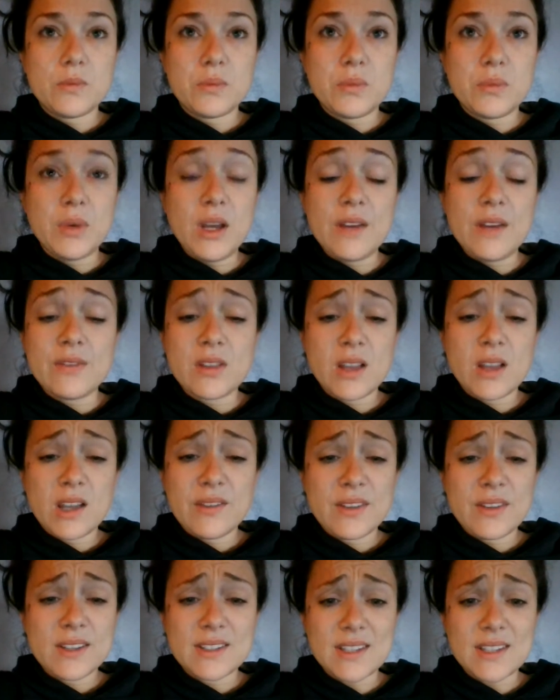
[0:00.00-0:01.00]
But yeah, I have a lot
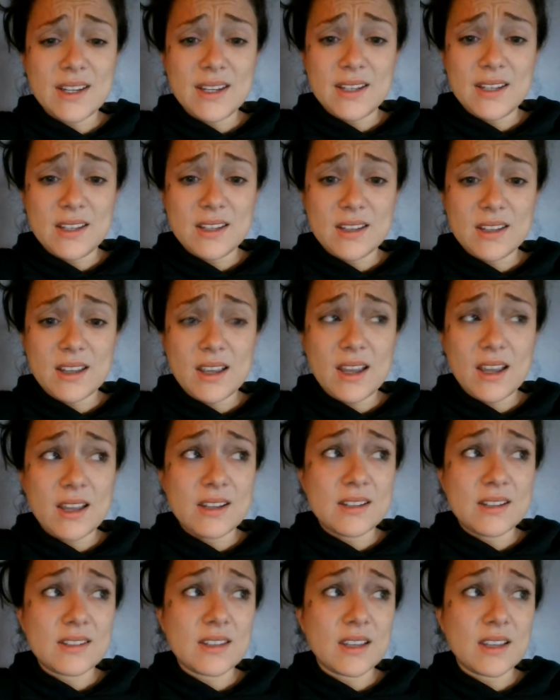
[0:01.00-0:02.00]
of anxiety. And
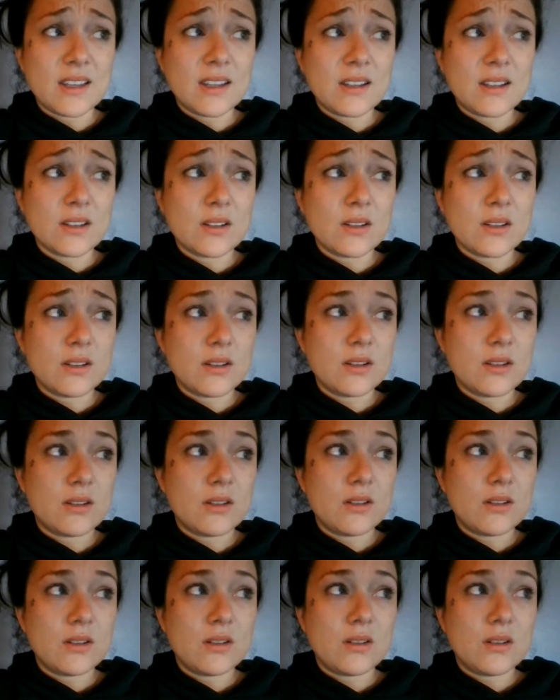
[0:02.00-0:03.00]
it's like,
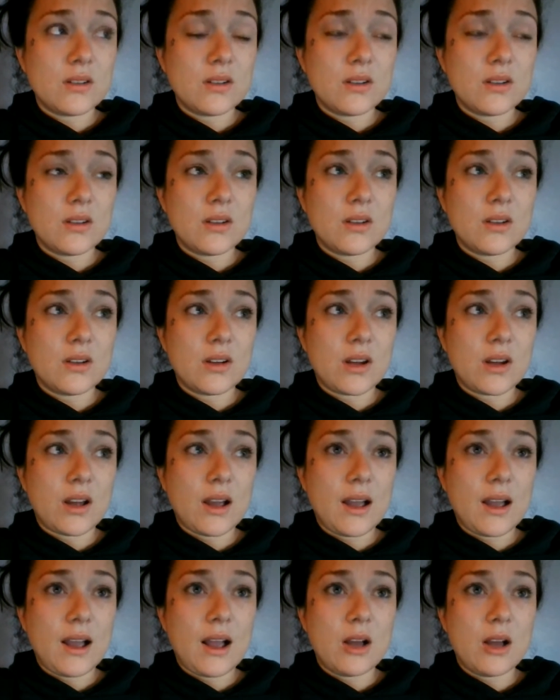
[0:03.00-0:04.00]

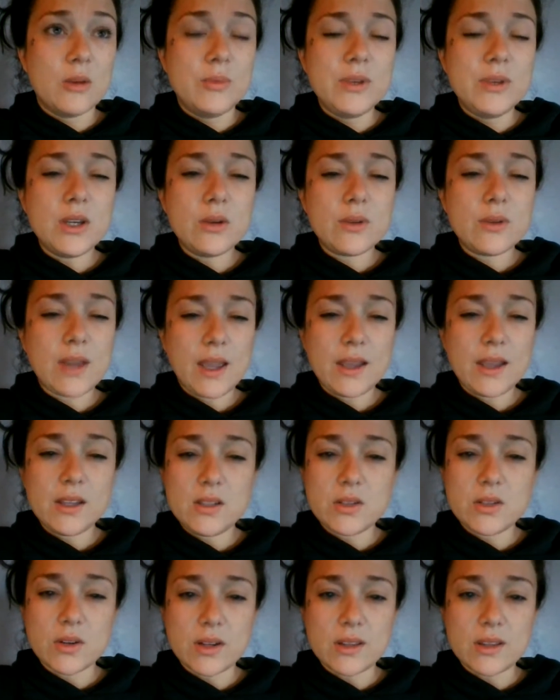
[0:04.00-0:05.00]
I'll be okay
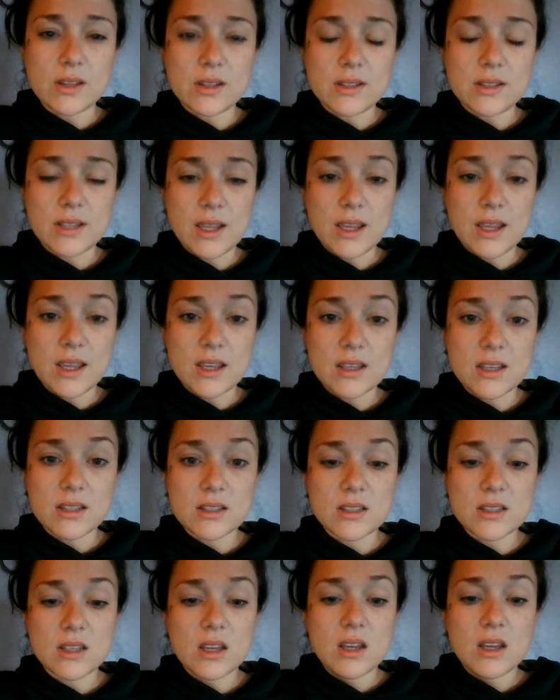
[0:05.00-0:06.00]
during the
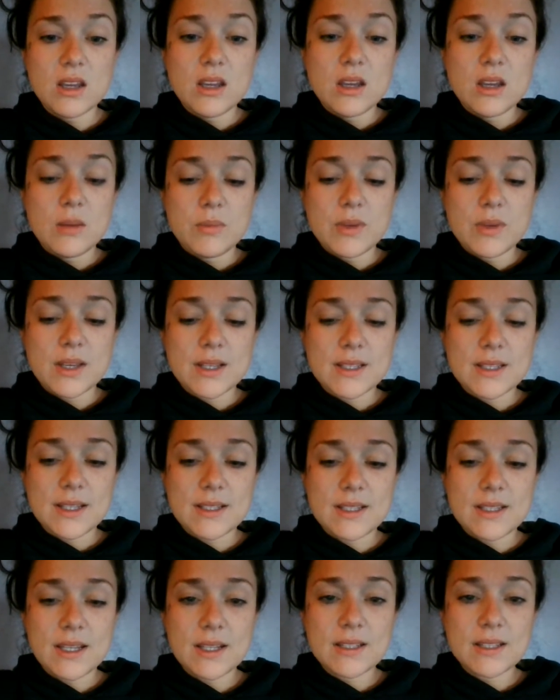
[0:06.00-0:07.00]
days because I
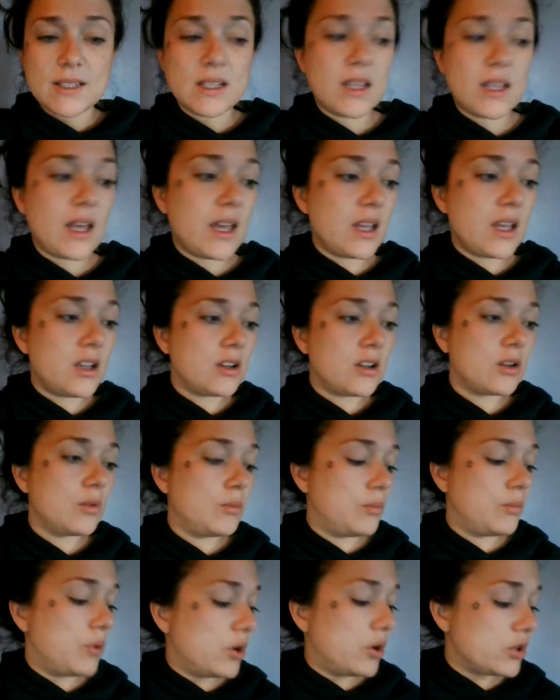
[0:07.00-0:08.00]
tend to like
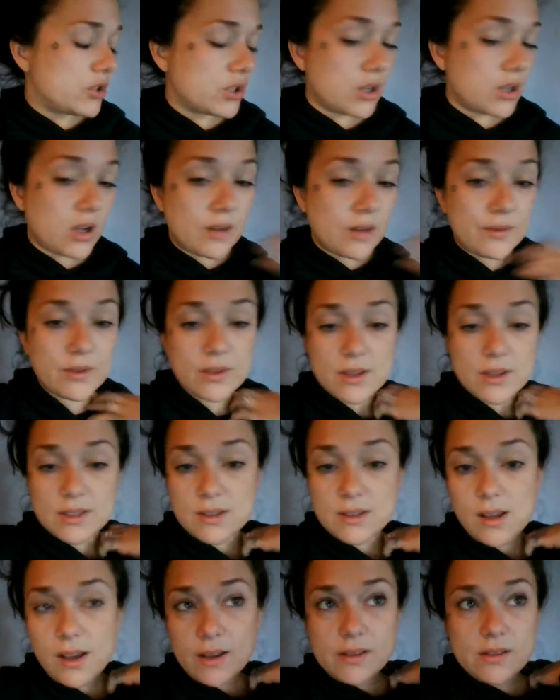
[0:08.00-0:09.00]
push it off to the
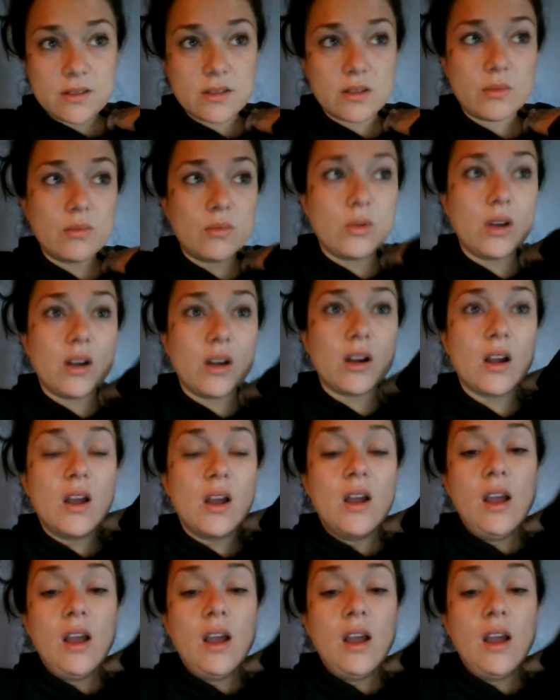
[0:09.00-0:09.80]
side somewhere.